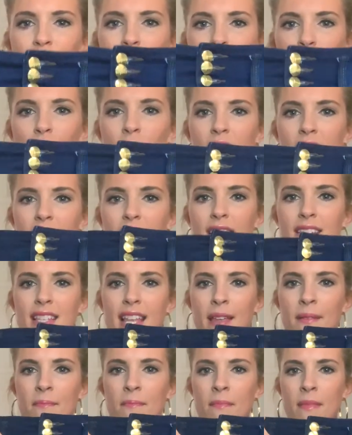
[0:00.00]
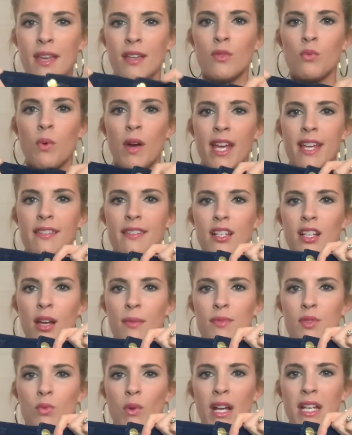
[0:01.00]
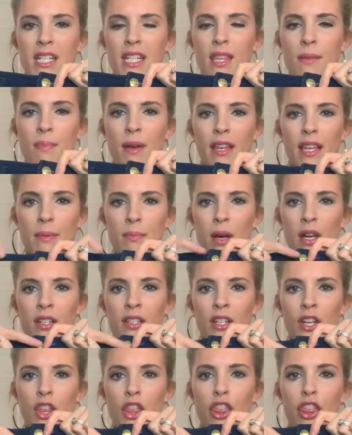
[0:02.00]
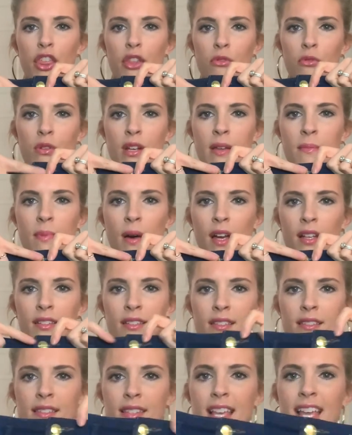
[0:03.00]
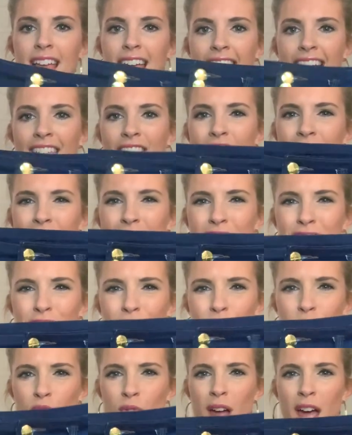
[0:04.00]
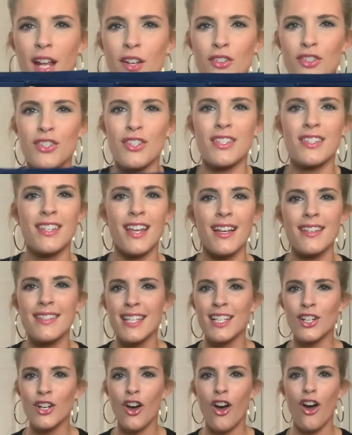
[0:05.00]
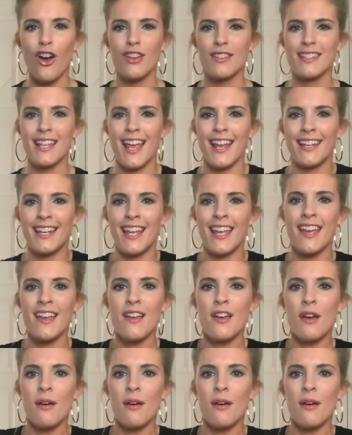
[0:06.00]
So this is a mid-waist. It comes right to the belly button, three buttons. And this stretch doesn't cause any